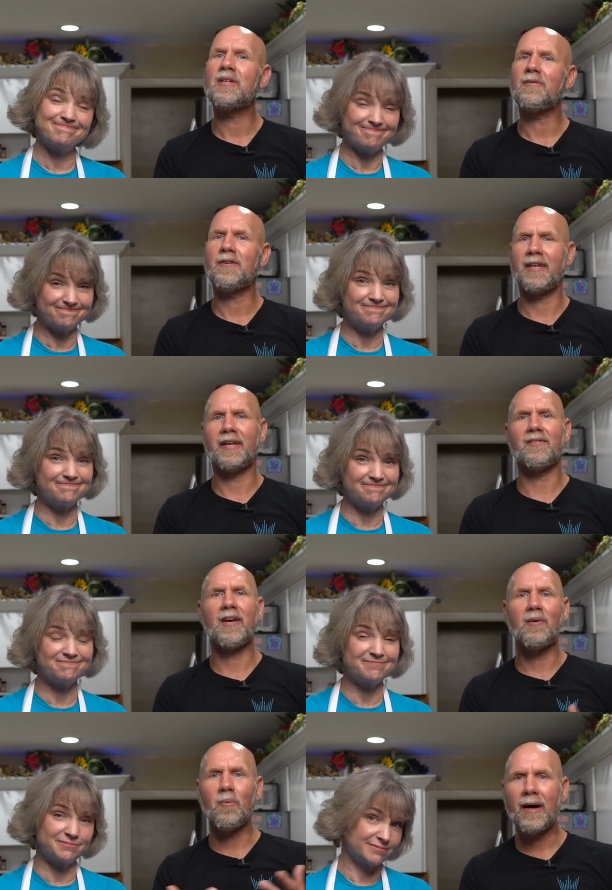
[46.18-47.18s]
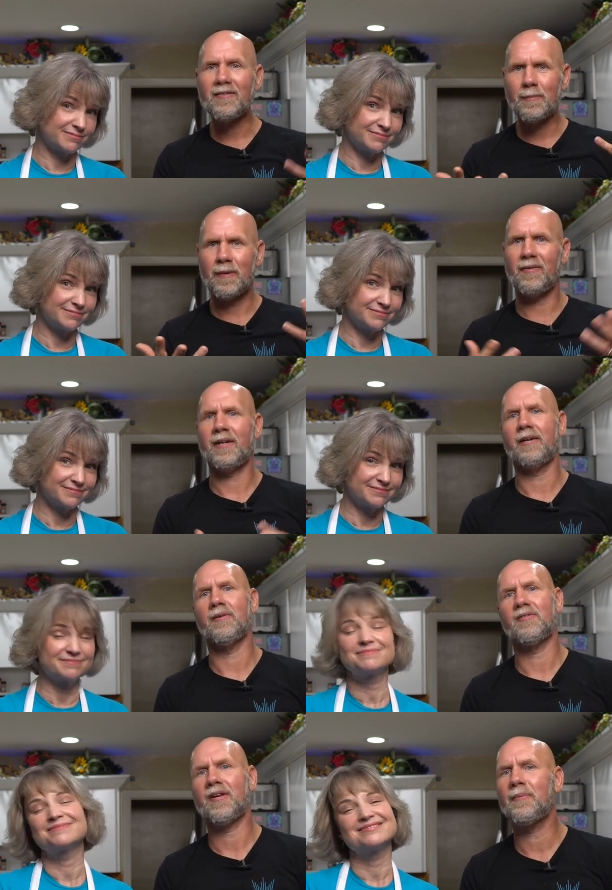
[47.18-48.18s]
Speaker 1: different things like recipe
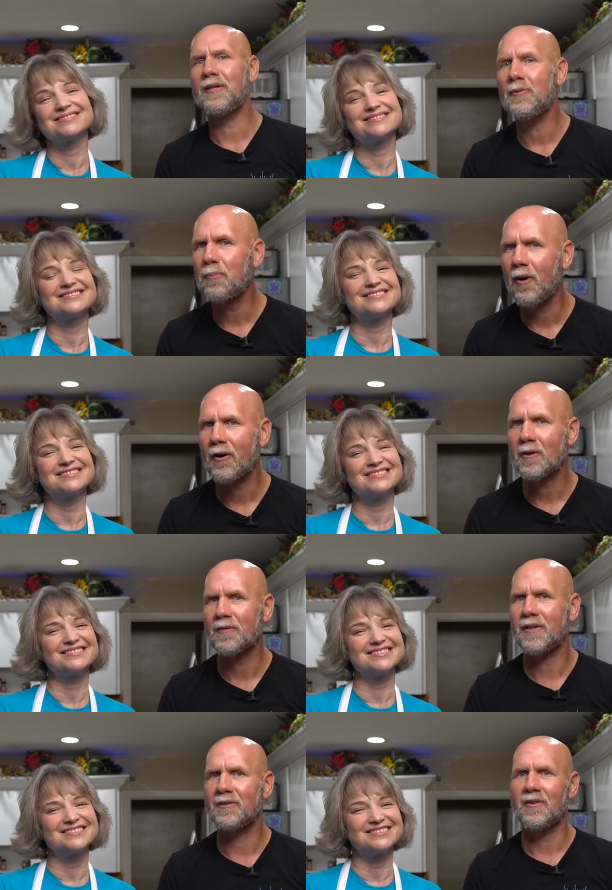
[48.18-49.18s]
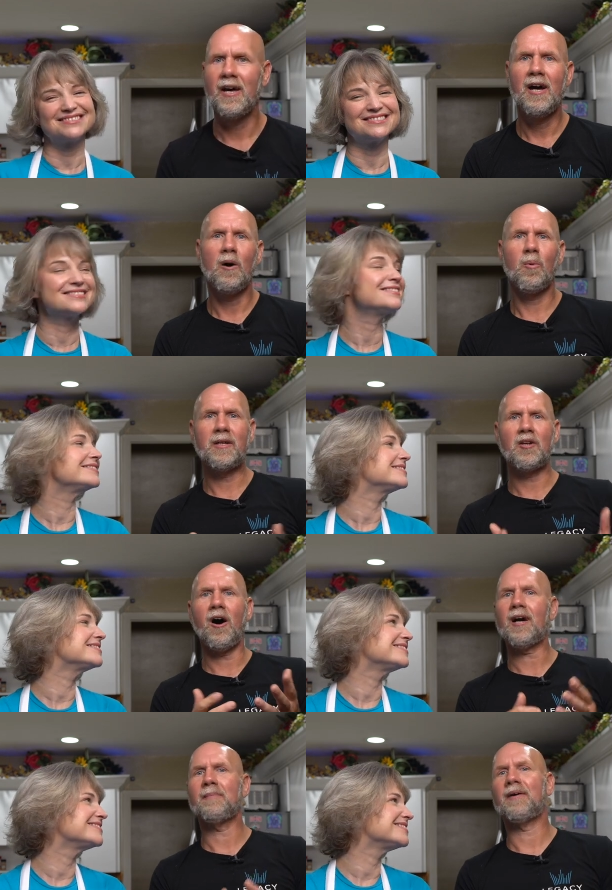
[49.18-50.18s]
videos and we do product reviews. We
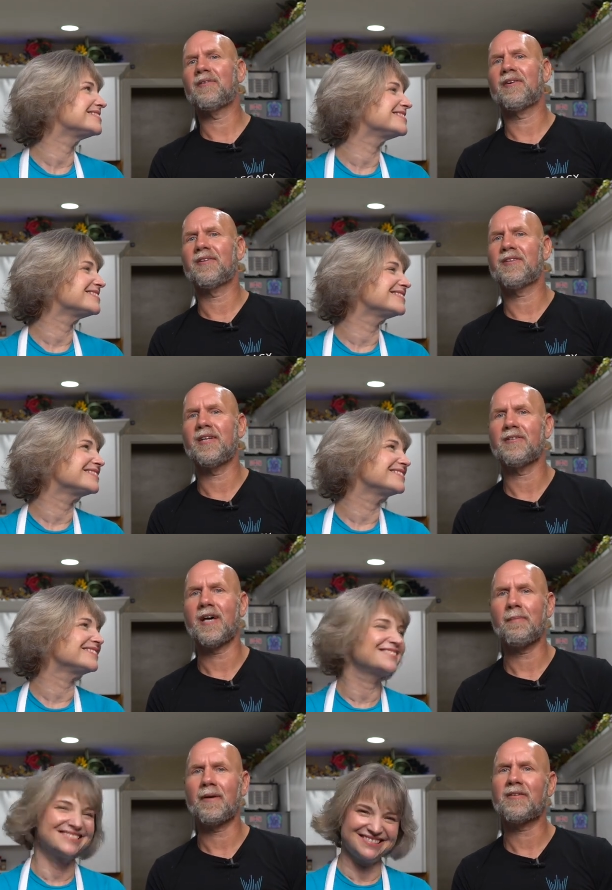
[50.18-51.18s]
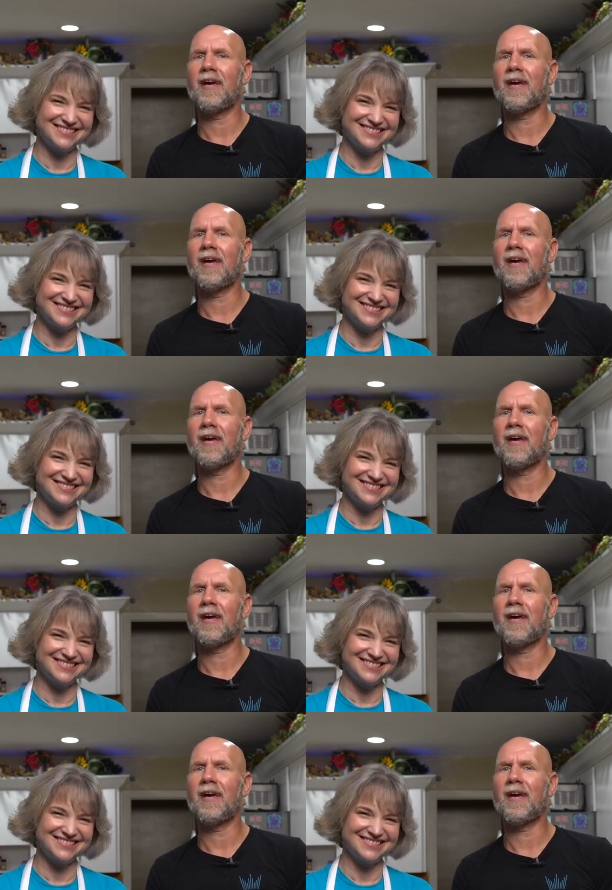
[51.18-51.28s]
talk about various keto topics.